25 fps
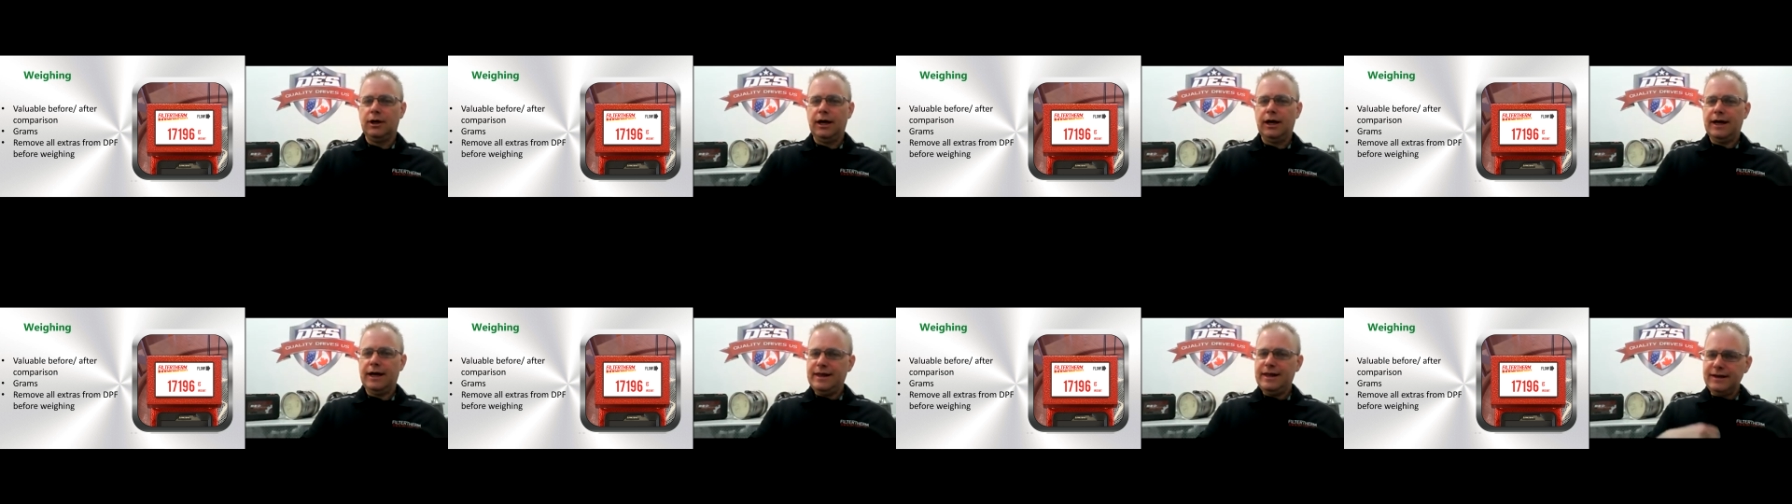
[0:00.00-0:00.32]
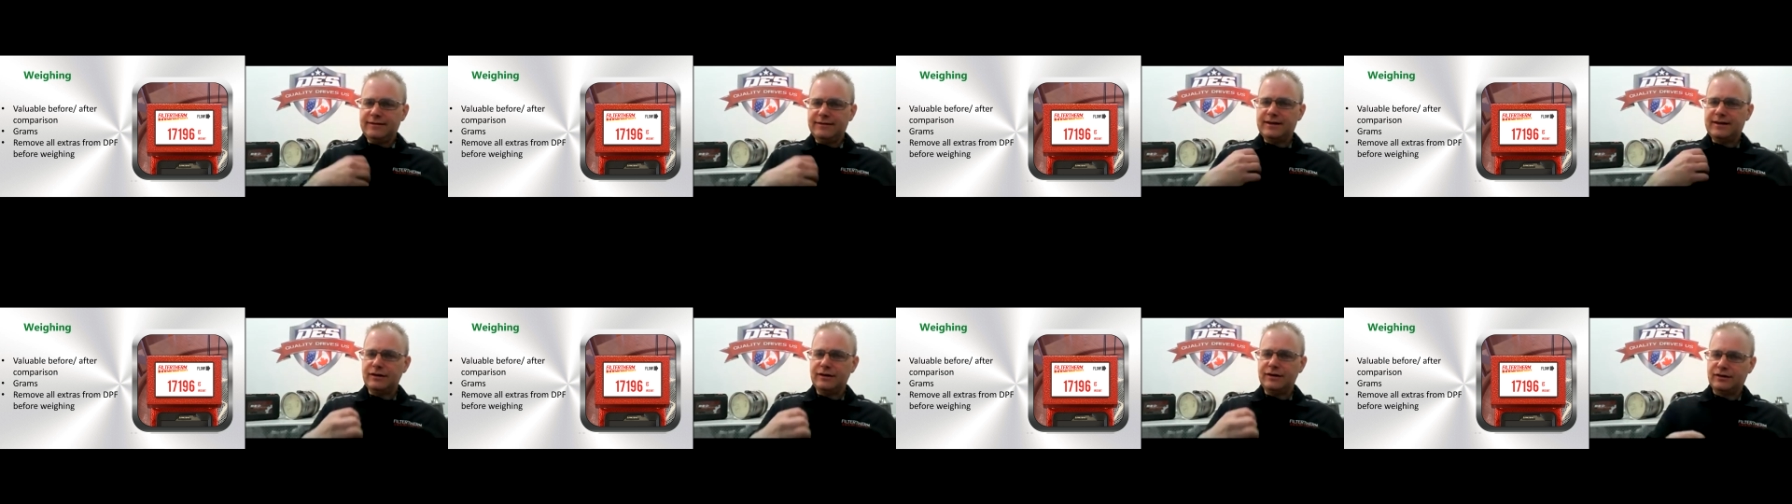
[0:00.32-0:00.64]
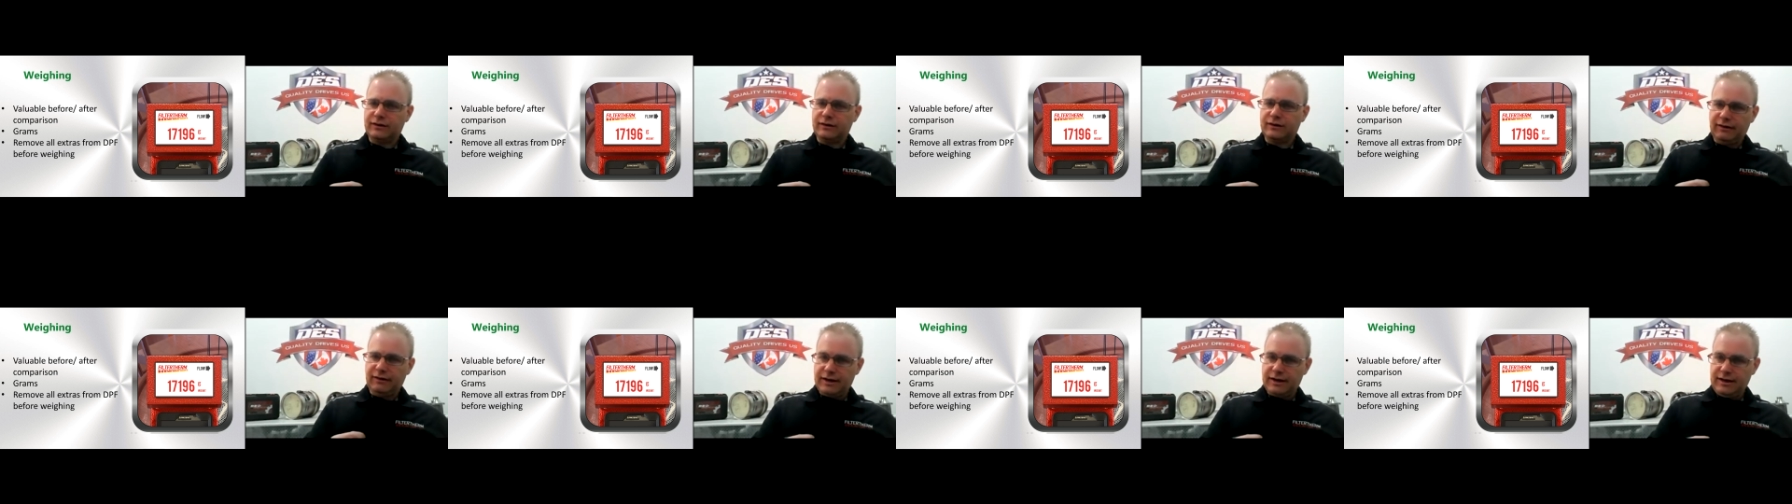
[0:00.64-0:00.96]
And this gives
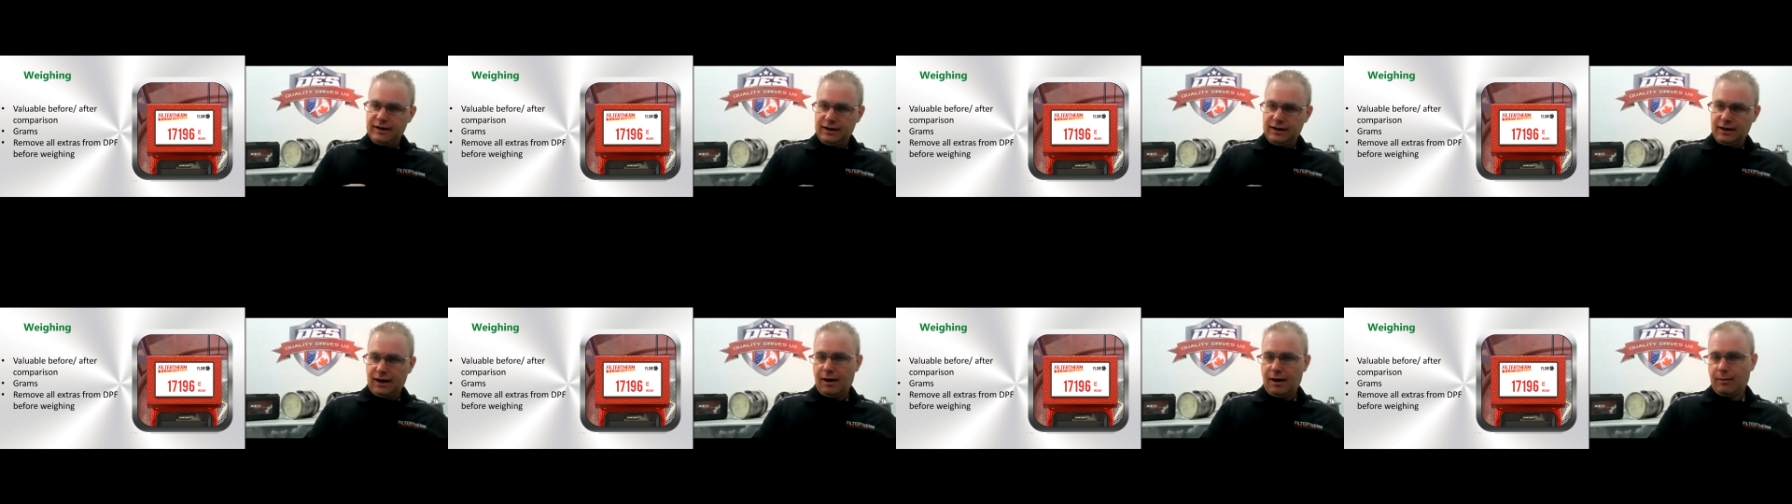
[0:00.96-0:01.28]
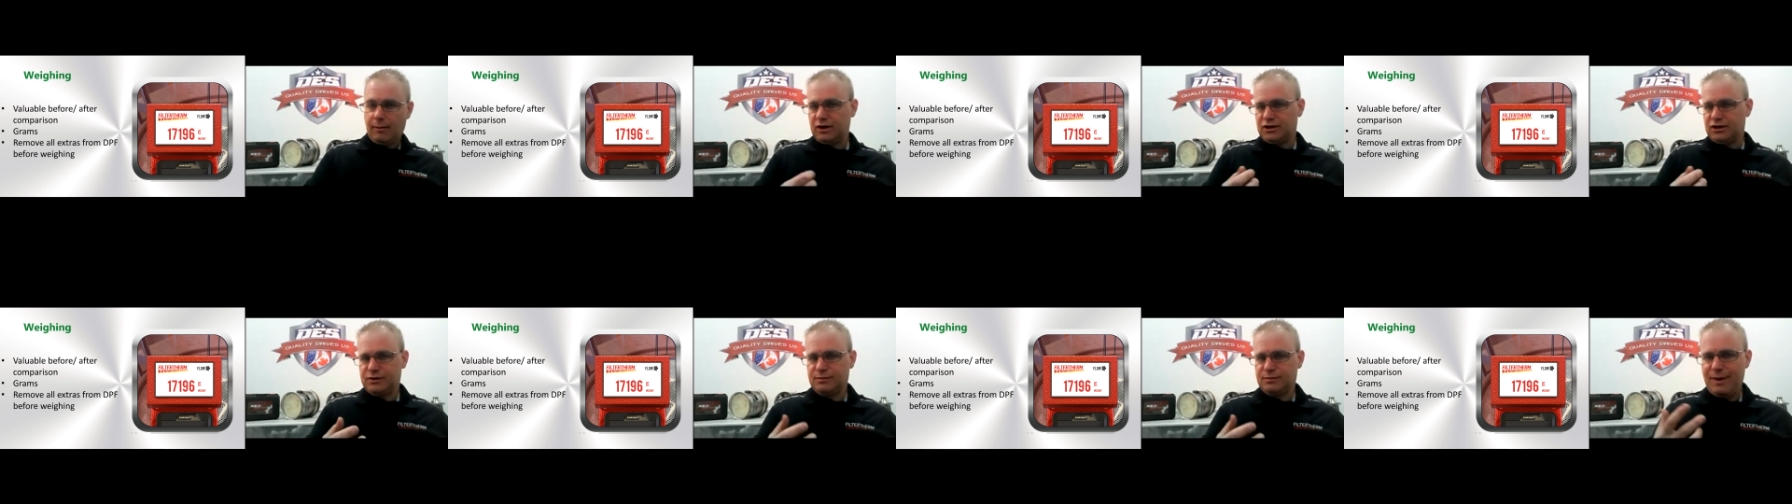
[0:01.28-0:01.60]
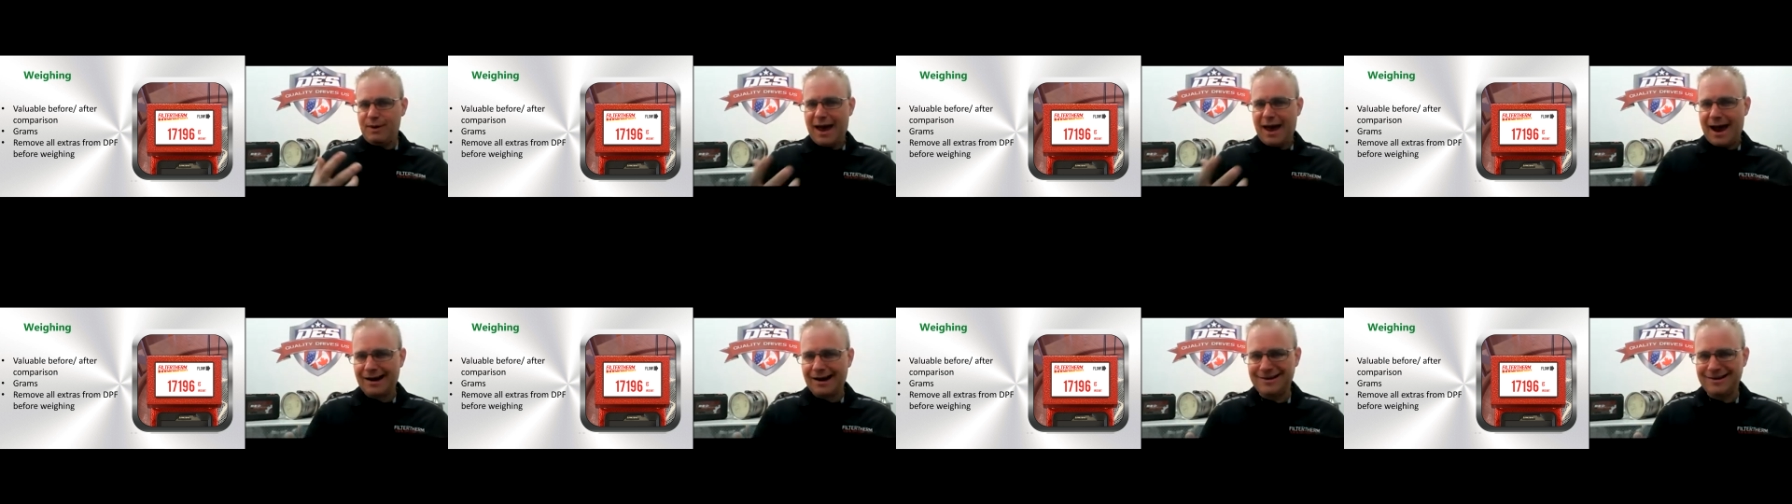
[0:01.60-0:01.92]
us idea how much is
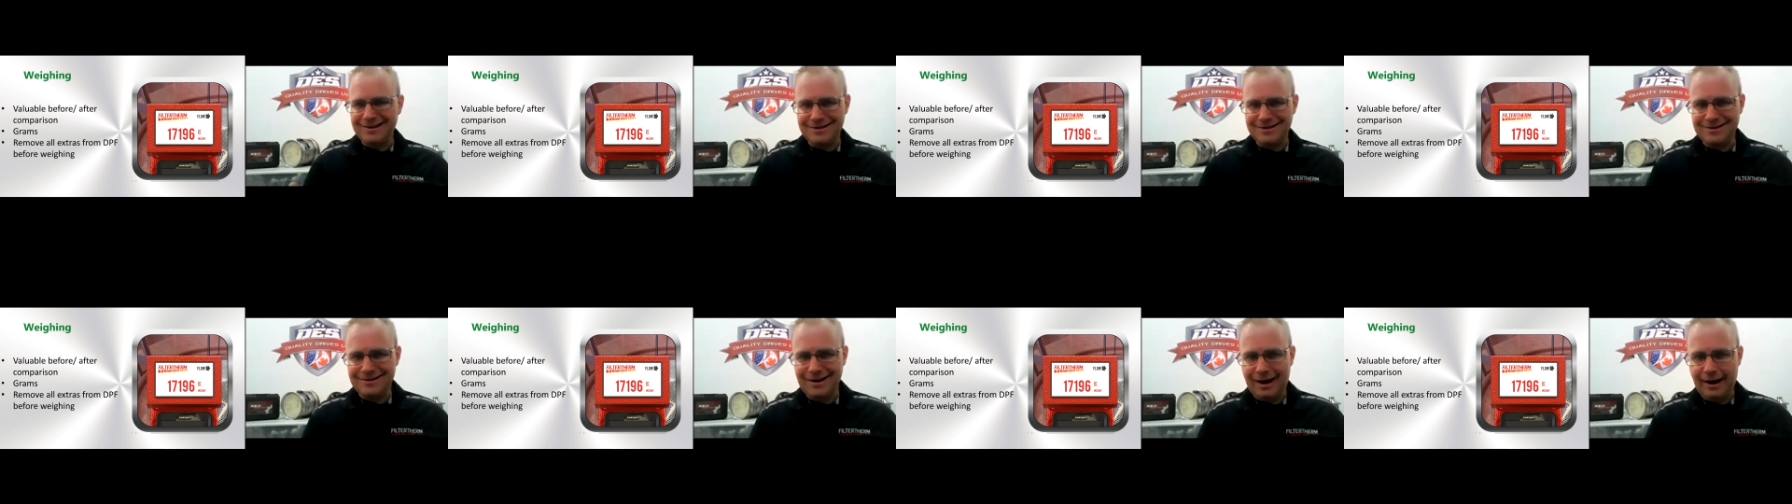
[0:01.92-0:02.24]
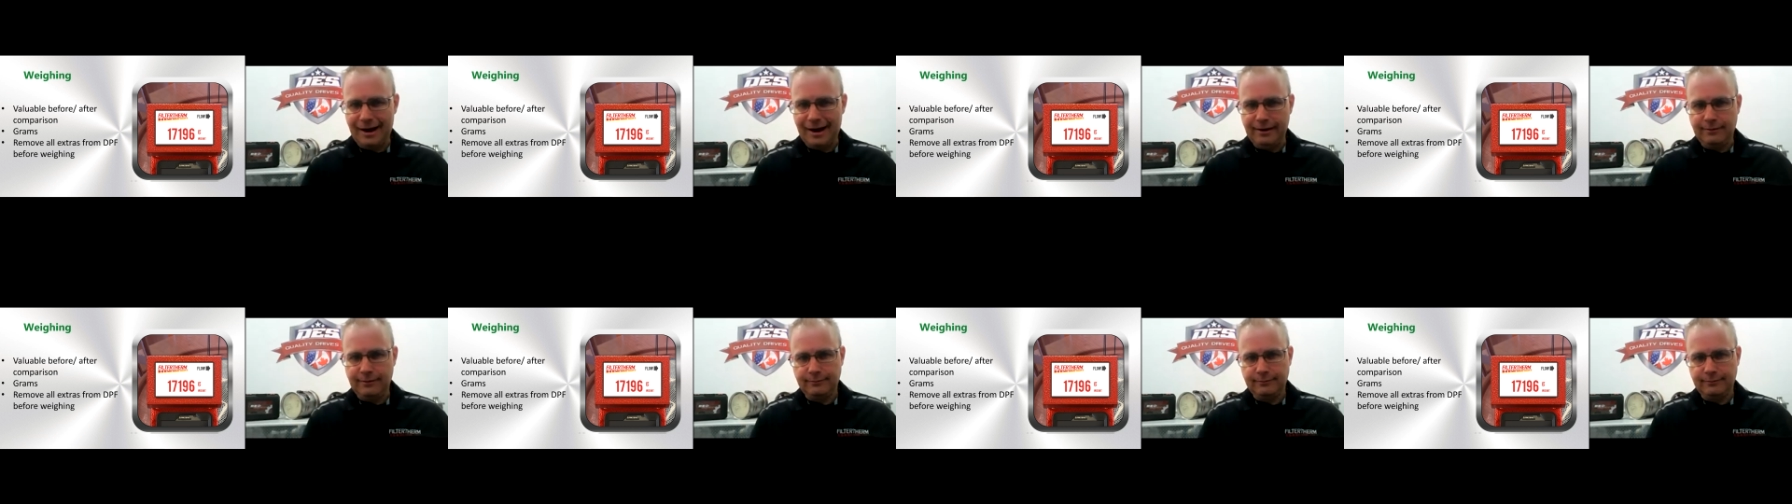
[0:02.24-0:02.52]
packed inside.